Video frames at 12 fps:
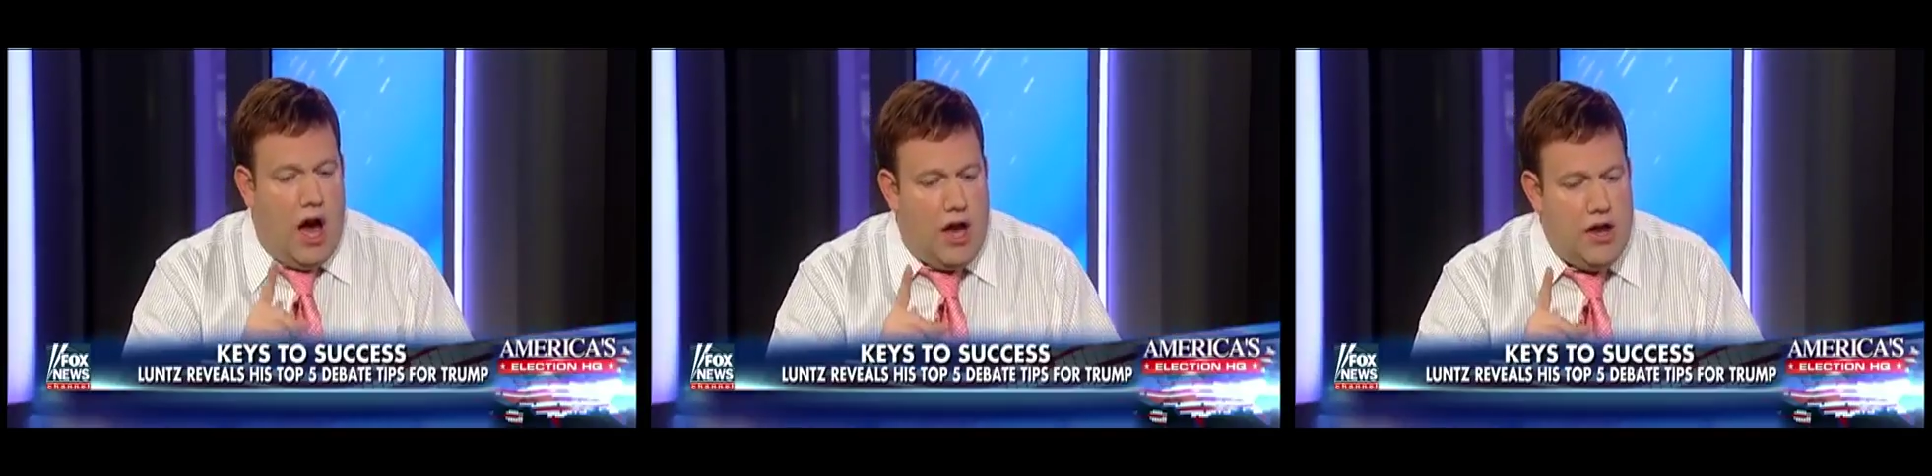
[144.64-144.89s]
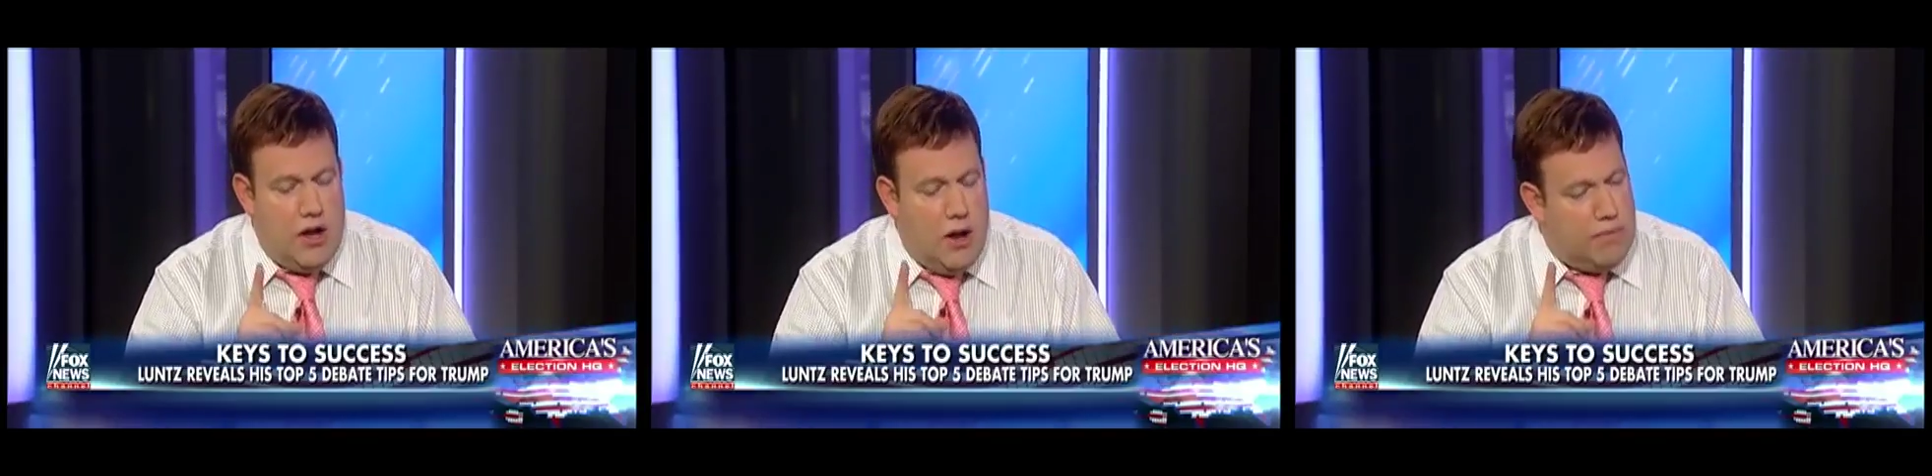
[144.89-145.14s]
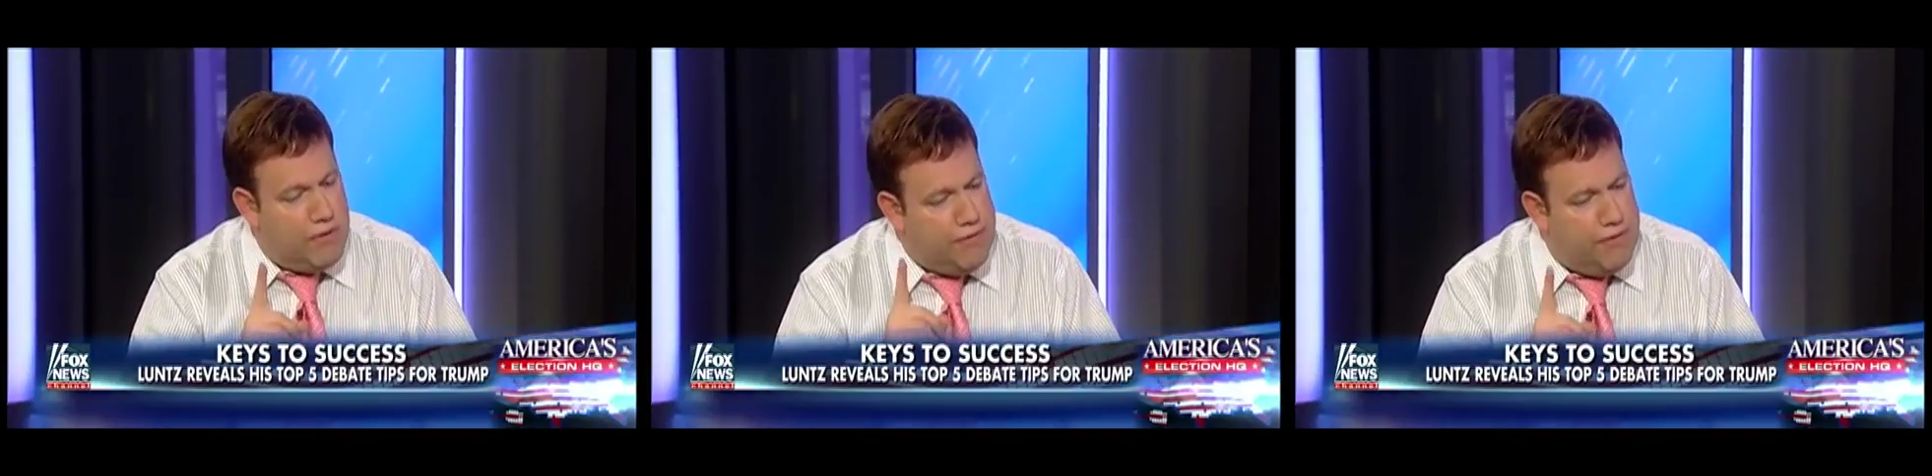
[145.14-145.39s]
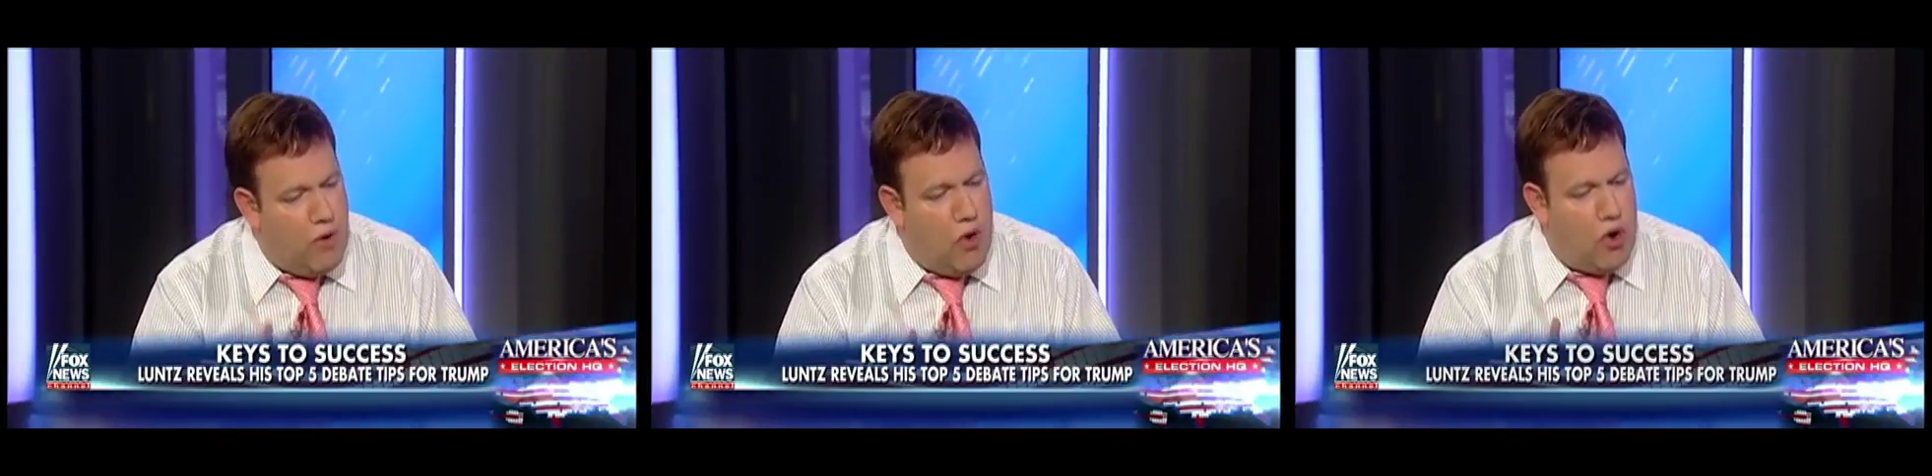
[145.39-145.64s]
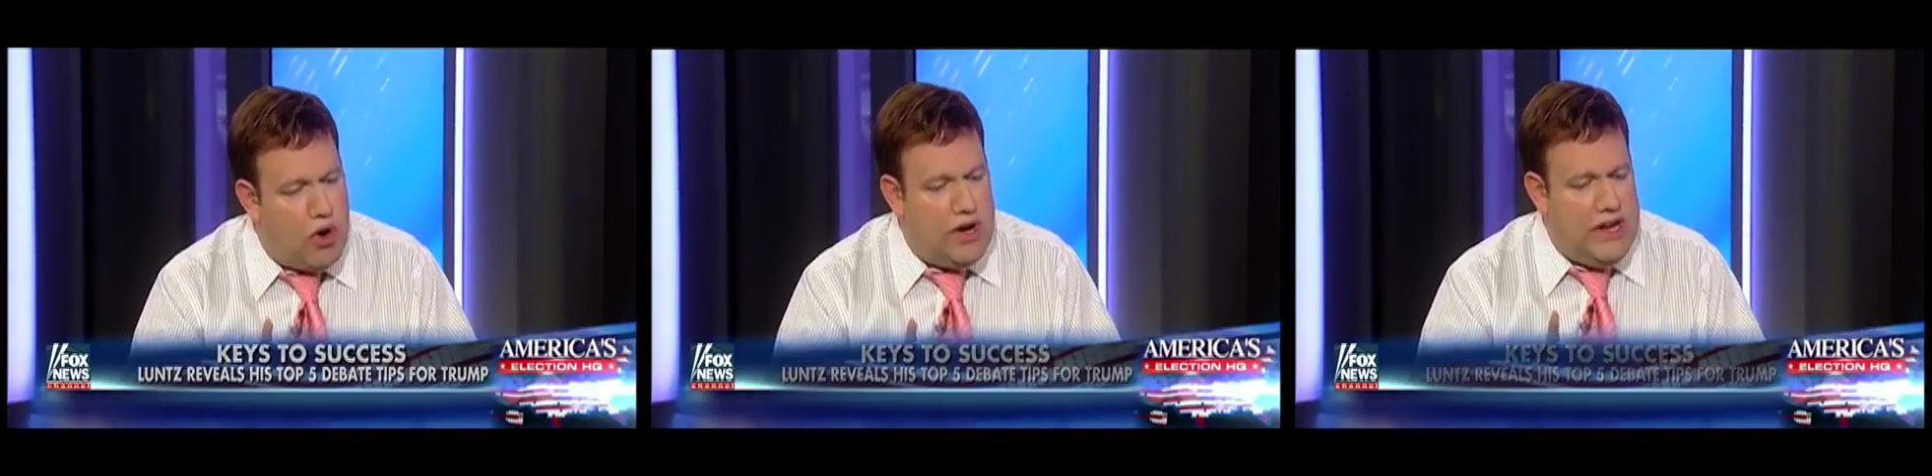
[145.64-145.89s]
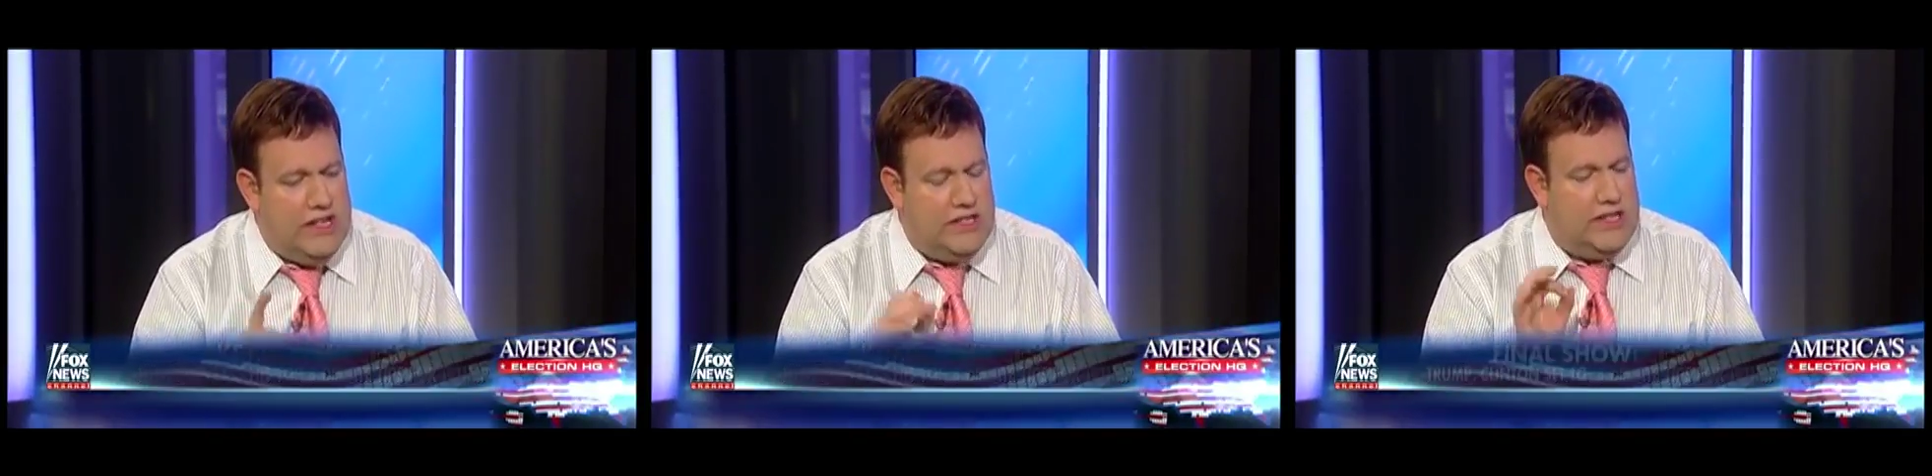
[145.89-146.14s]
Number 4
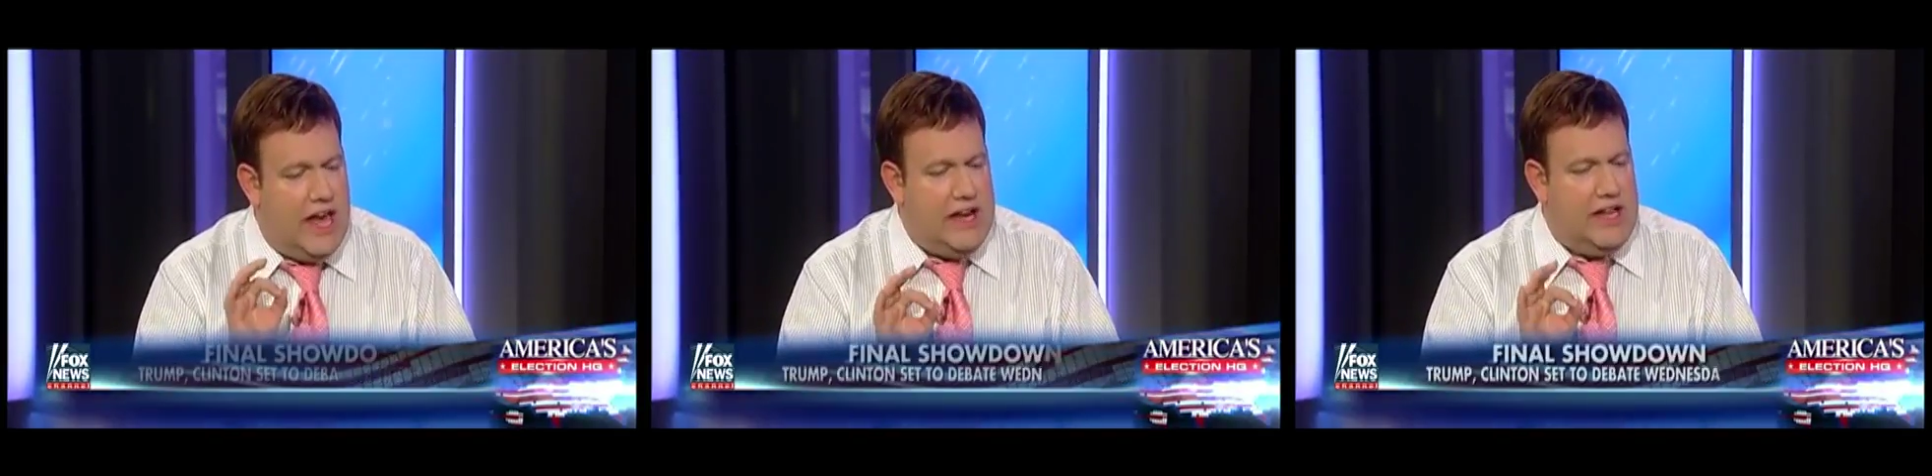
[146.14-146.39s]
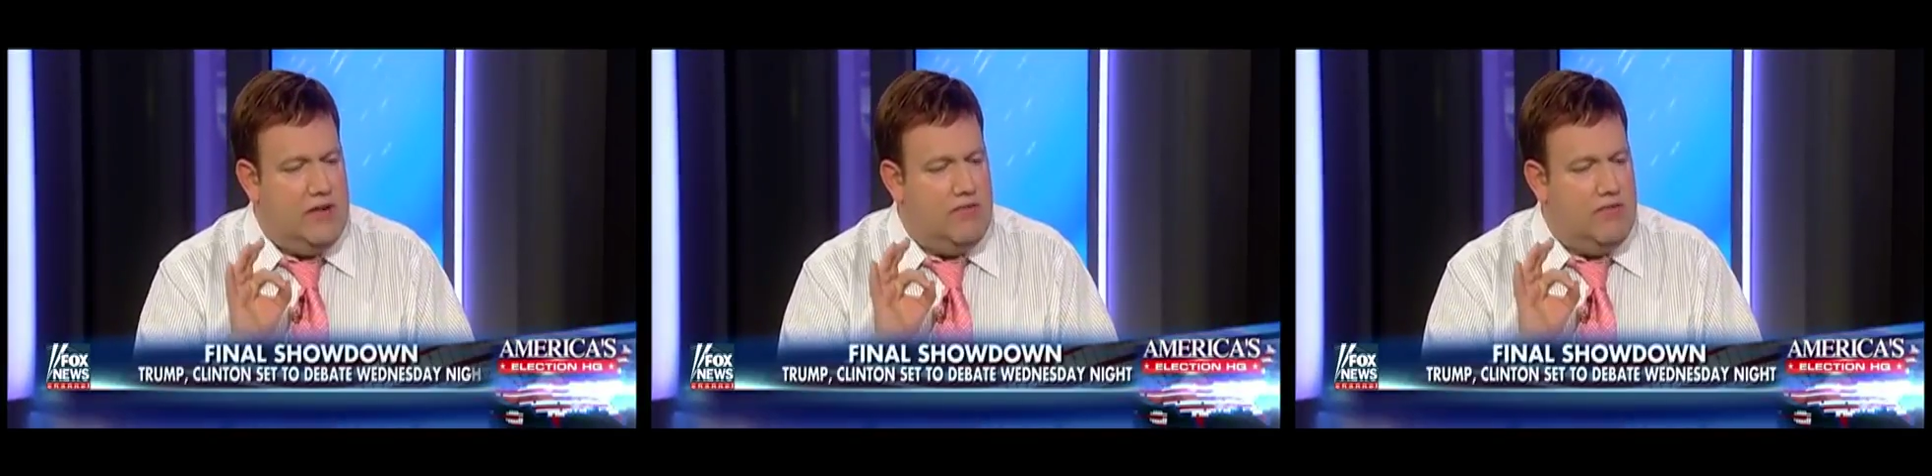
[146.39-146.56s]
is that he